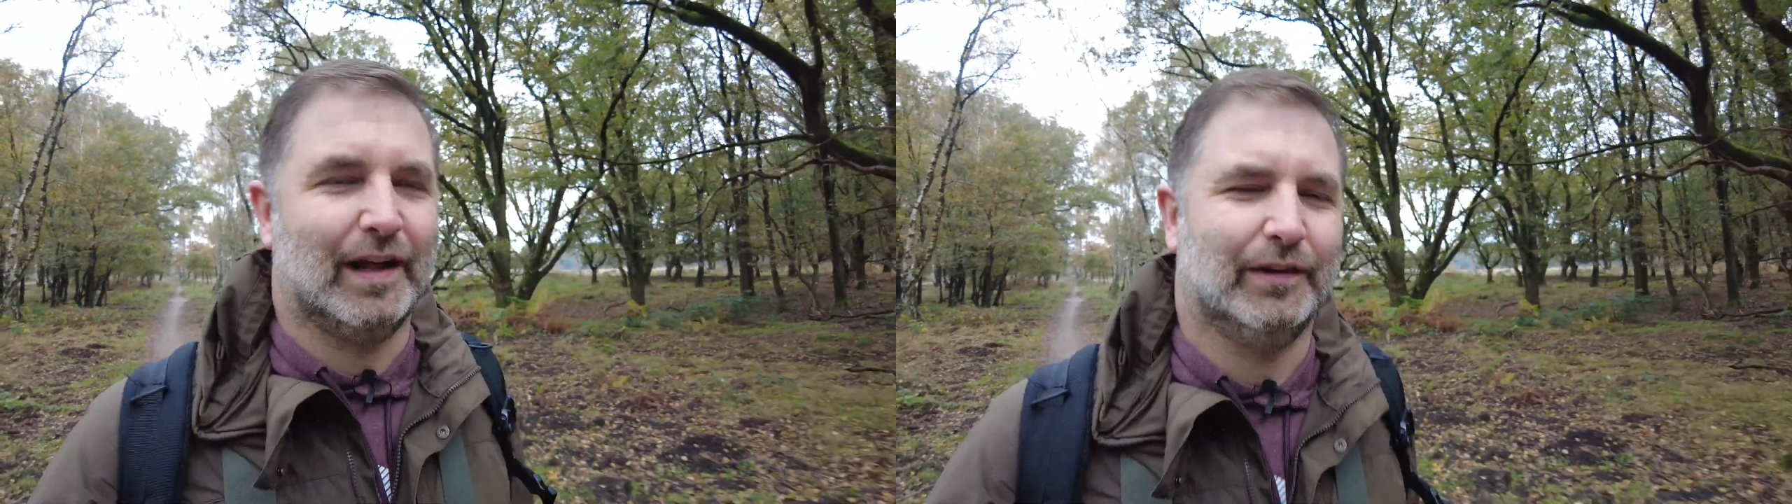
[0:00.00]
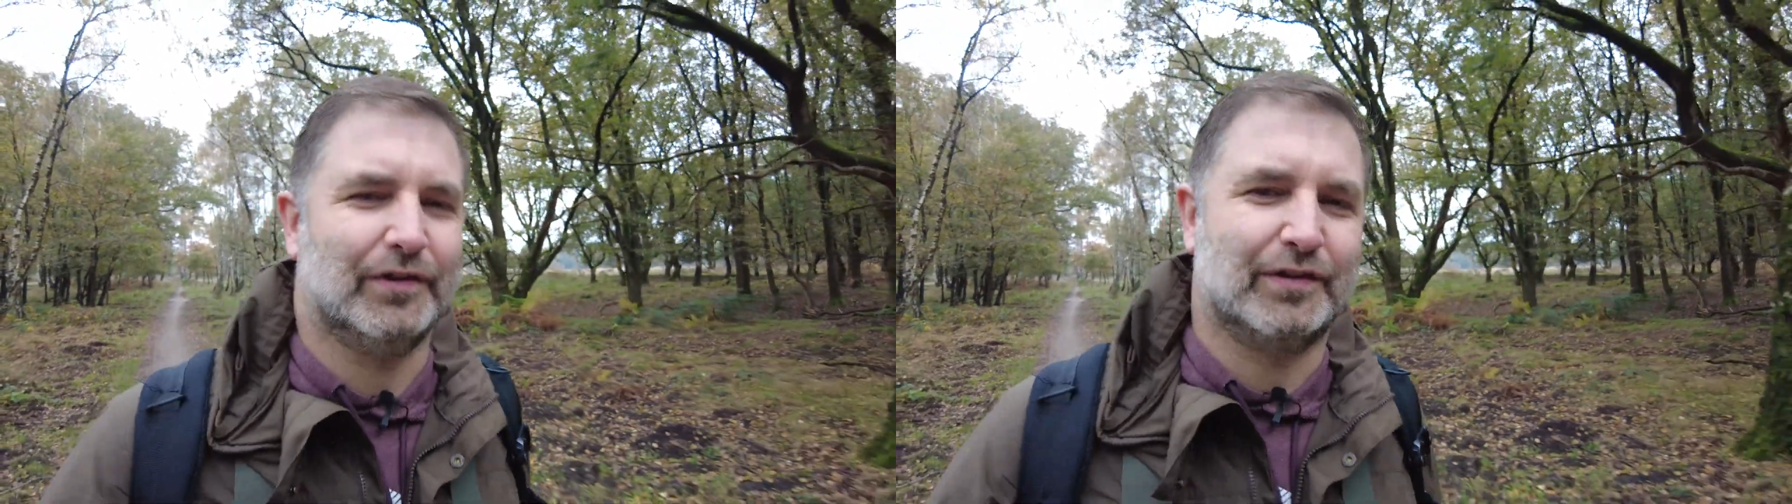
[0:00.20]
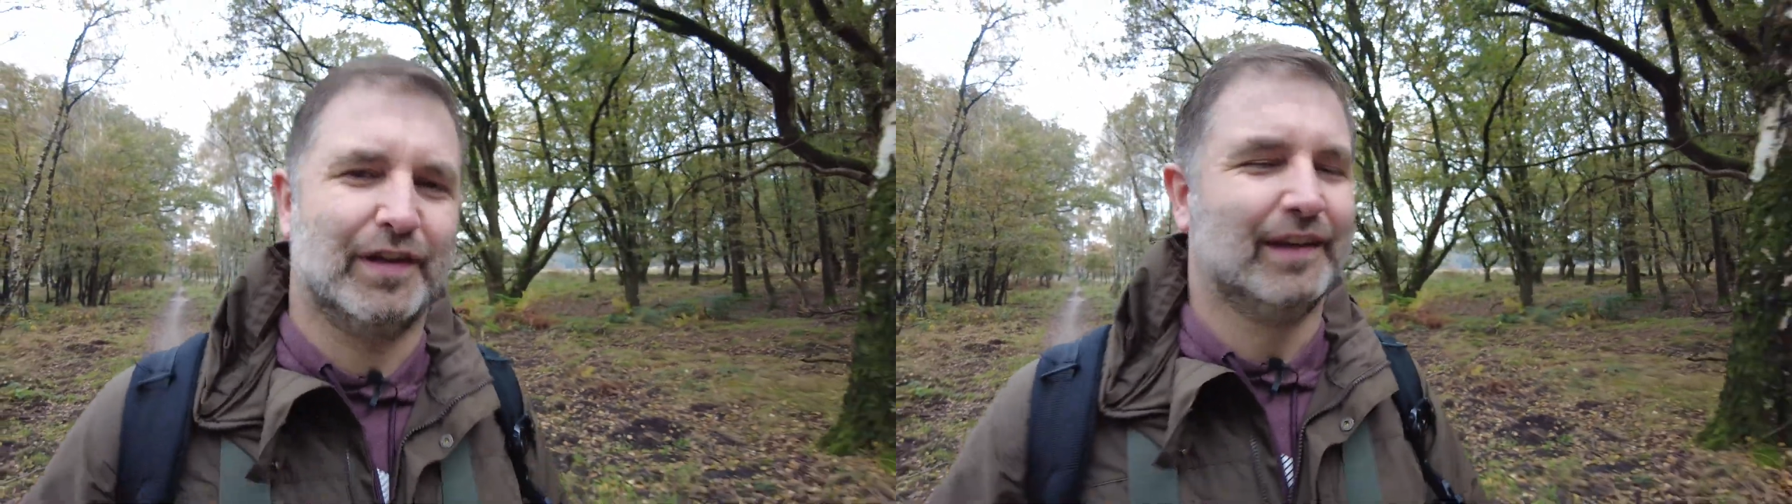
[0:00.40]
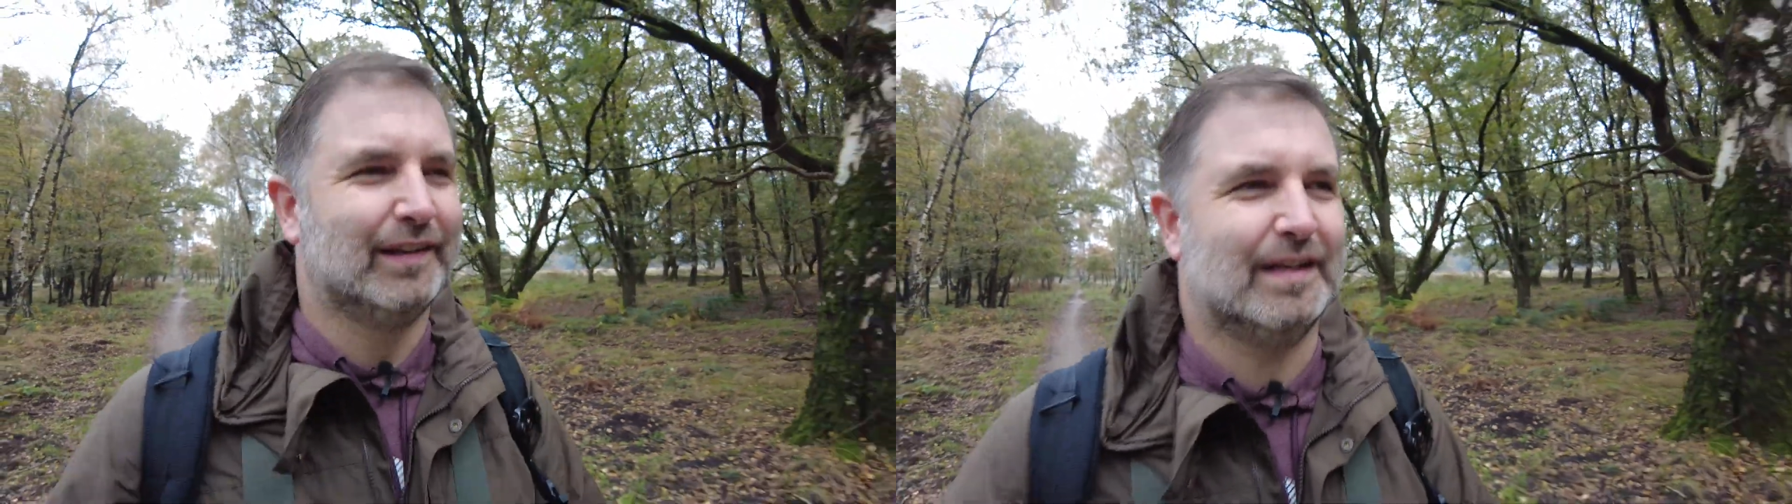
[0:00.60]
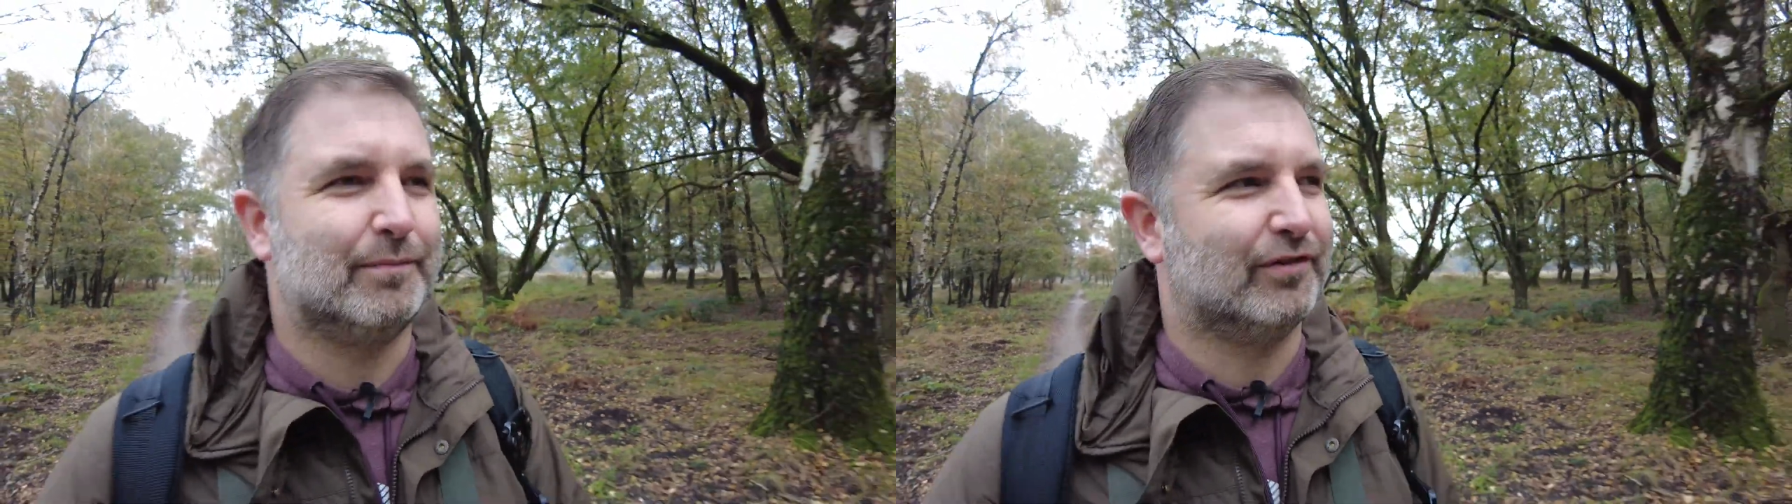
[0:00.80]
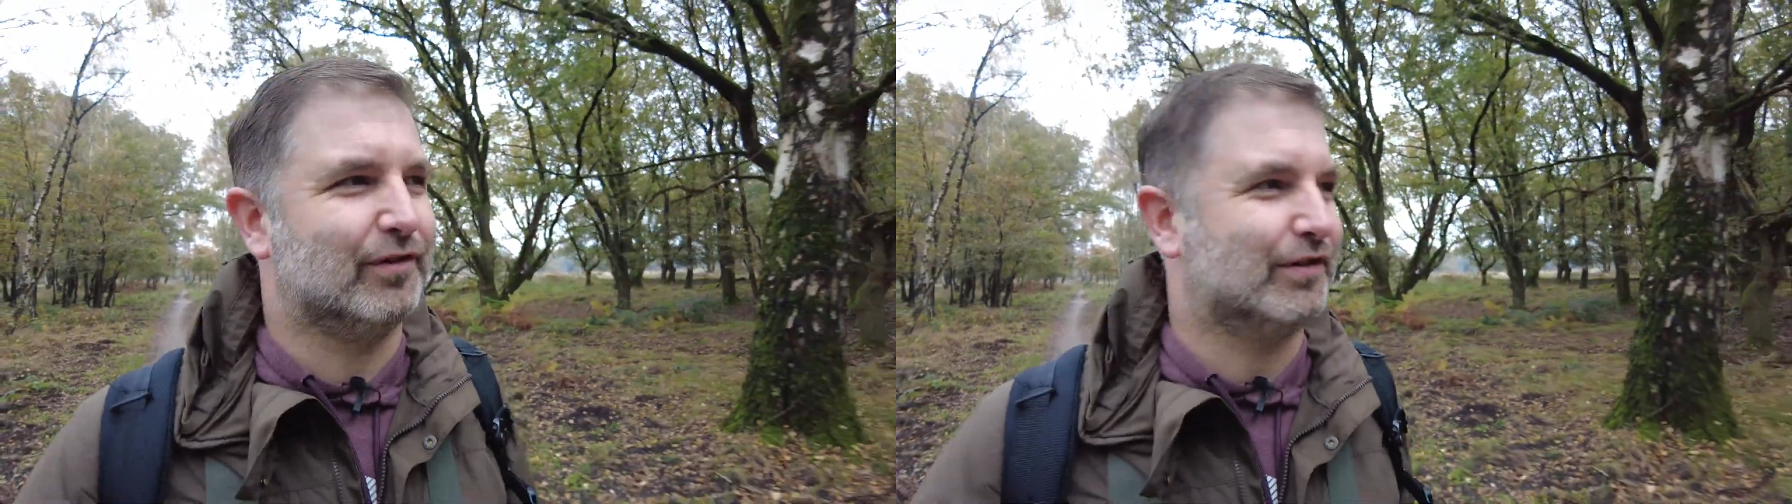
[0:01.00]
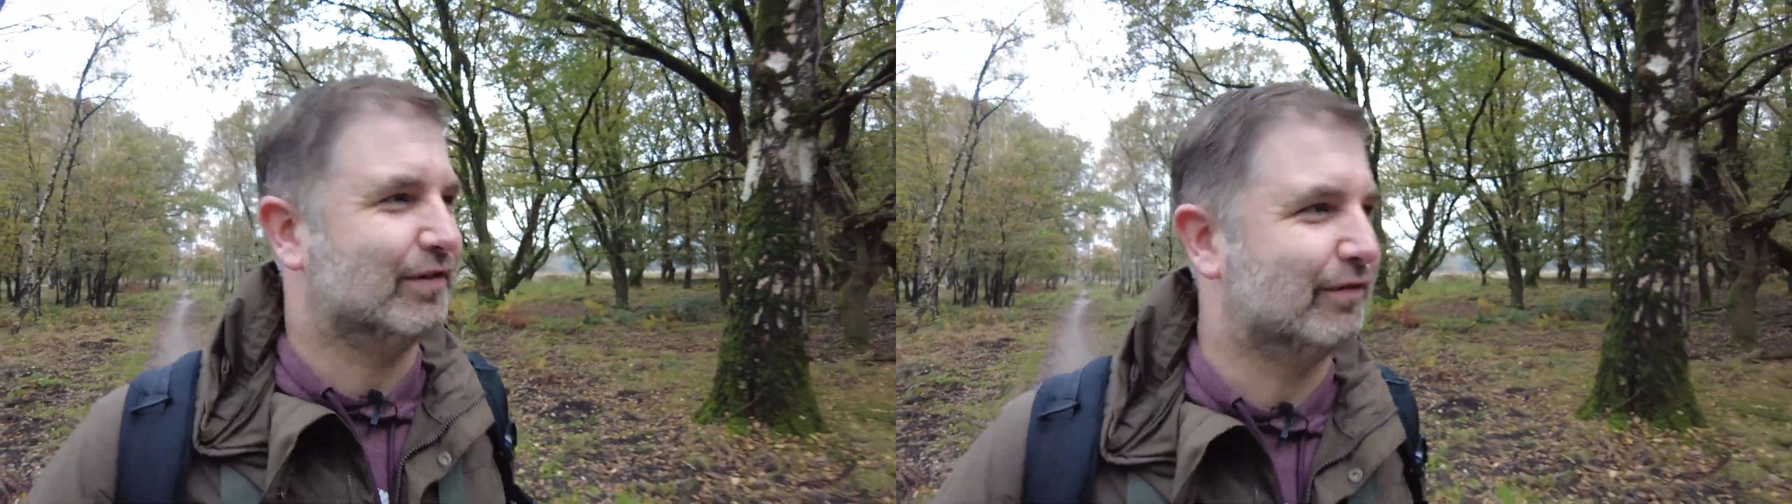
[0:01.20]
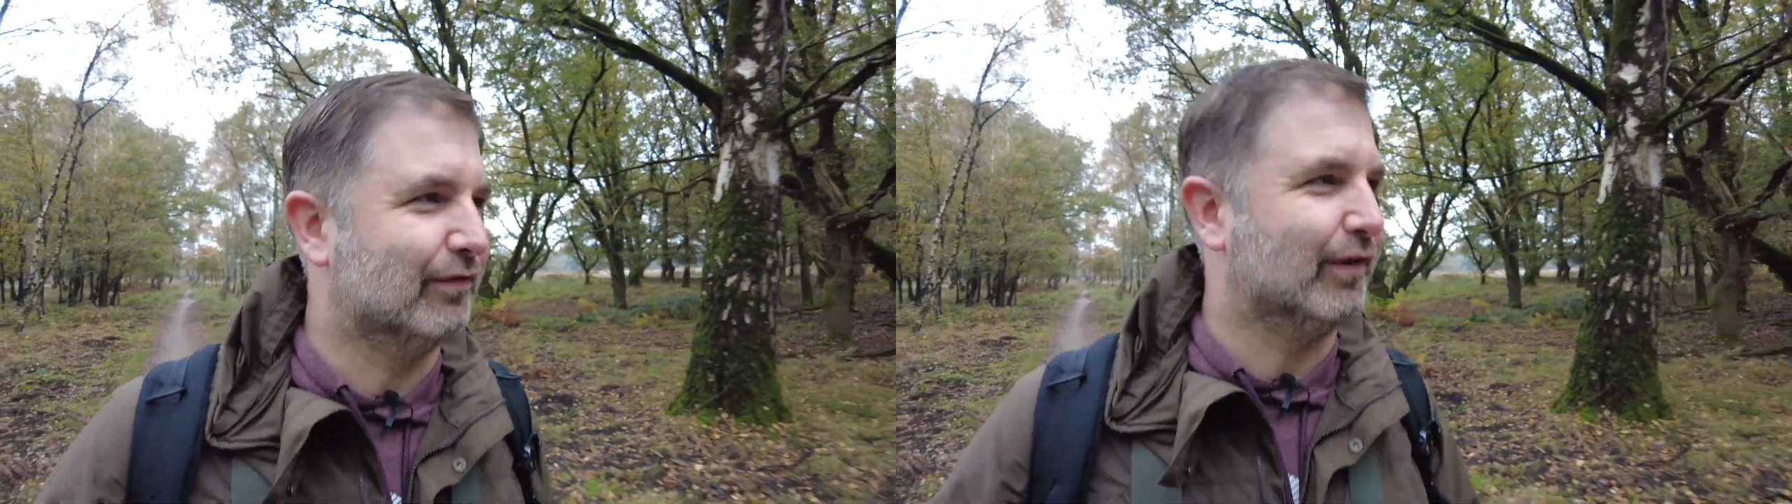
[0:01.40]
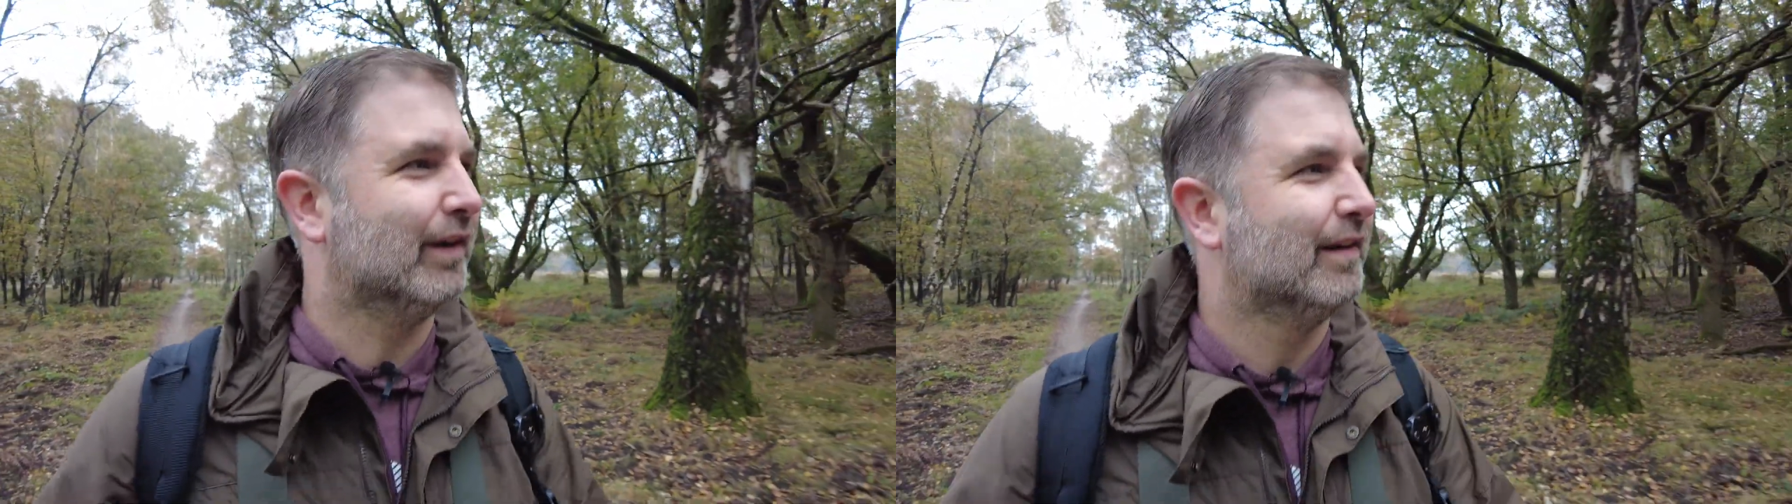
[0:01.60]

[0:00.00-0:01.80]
I'll just keep searching for